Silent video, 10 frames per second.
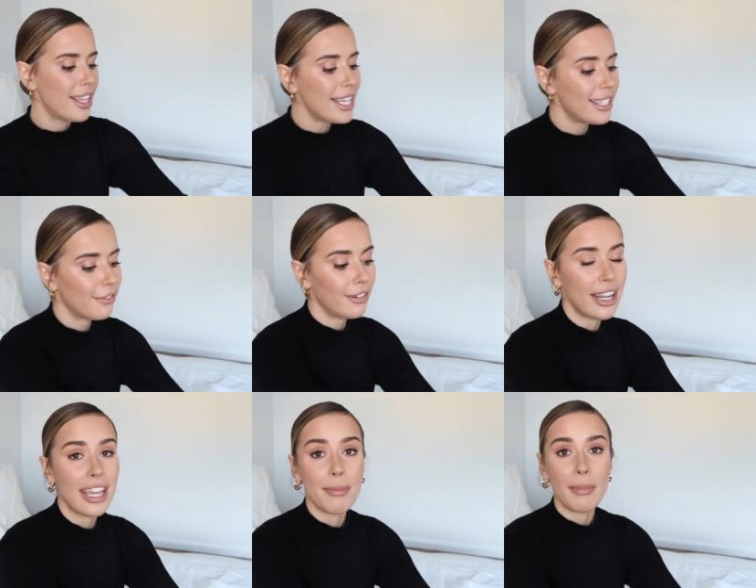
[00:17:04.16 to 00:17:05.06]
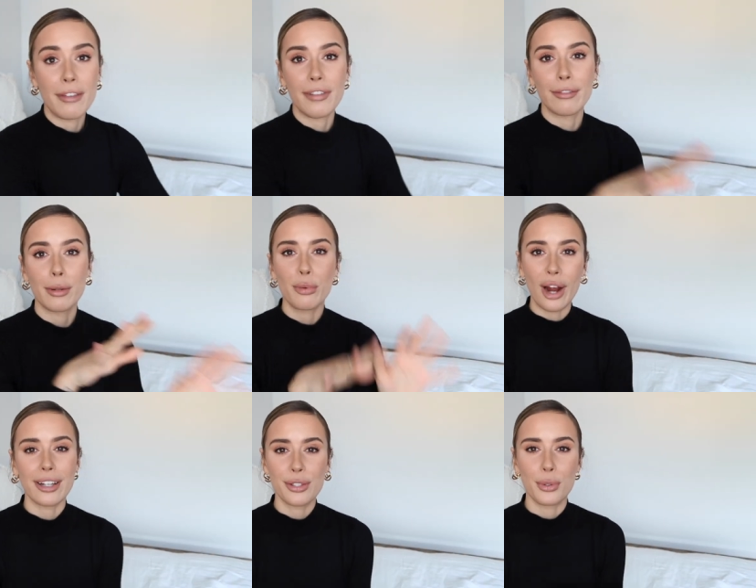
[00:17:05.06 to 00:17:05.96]
So that is definitely my favorite
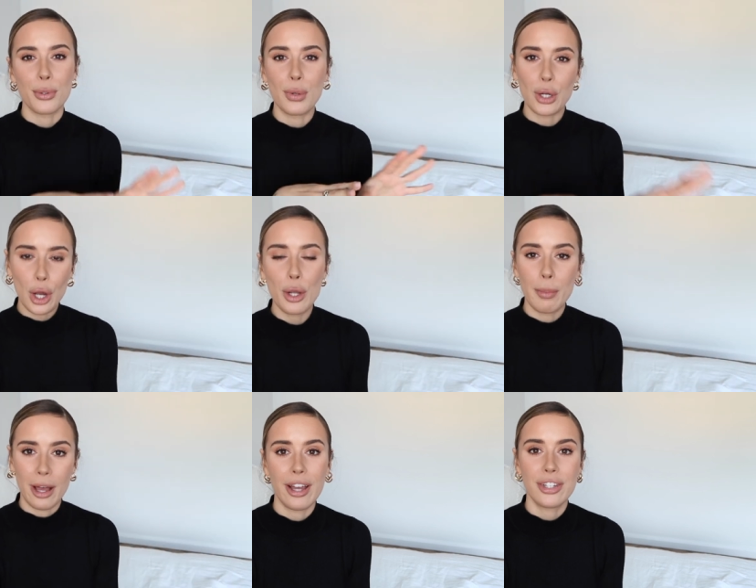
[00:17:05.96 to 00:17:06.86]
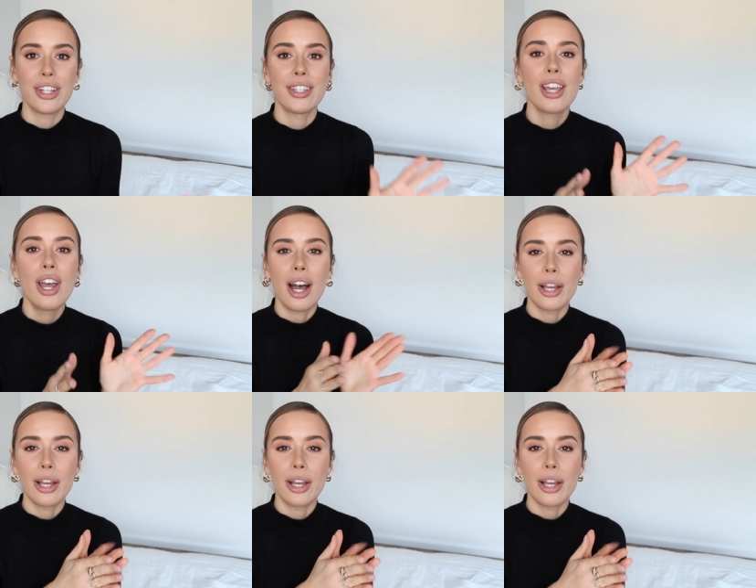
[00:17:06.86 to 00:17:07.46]
practical coat purchase.